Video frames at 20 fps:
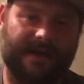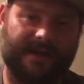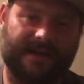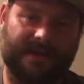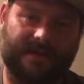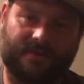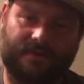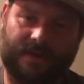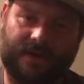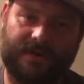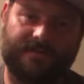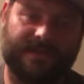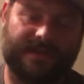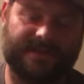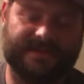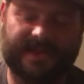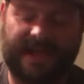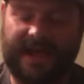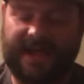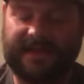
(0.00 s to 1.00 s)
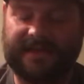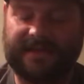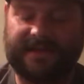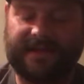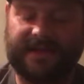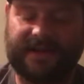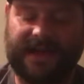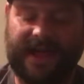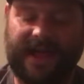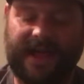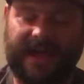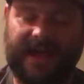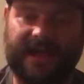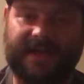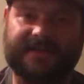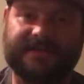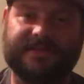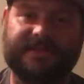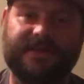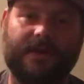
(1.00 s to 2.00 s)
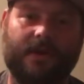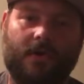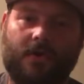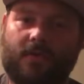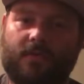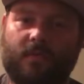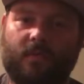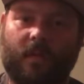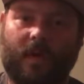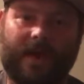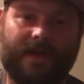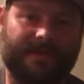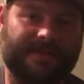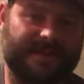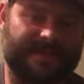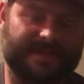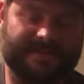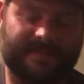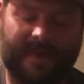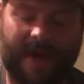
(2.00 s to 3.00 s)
get rid of these alien eggs, go weld these